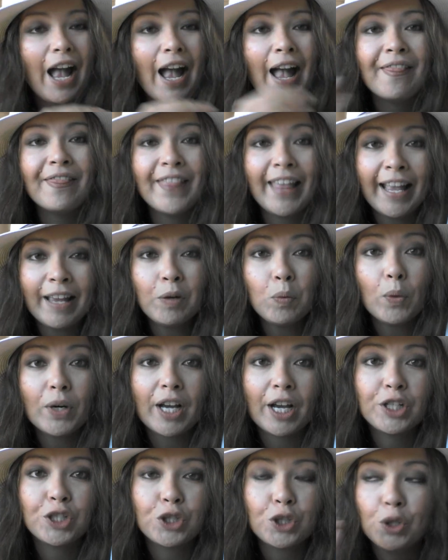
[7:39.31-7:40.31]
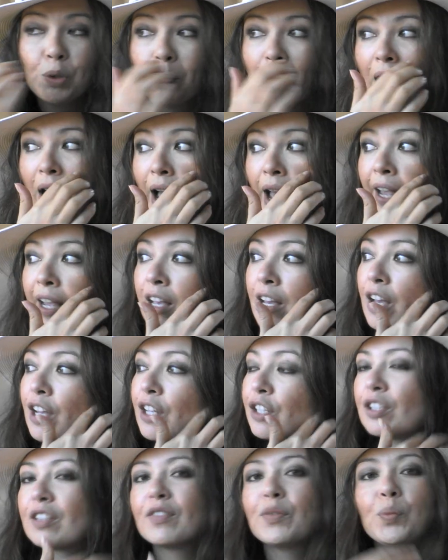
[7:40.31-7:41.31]
And then when I do my
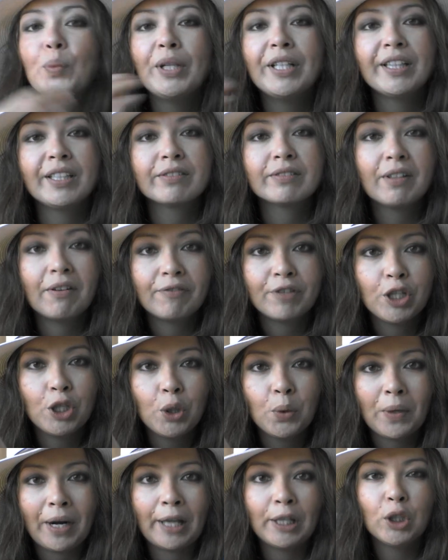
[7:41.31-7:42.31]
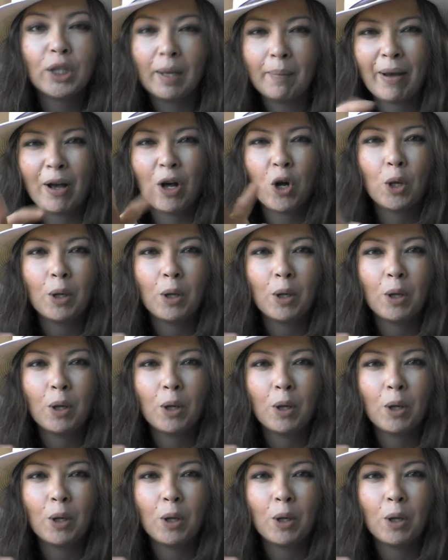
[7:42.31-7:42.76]
sort of weekly review and I look at